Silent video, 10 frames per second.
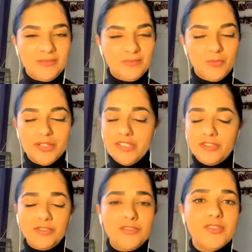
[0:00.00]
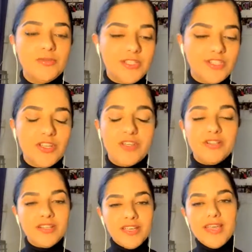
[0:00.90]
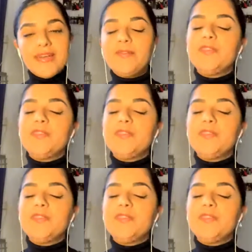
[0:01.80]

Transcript: were introduced to each other. And after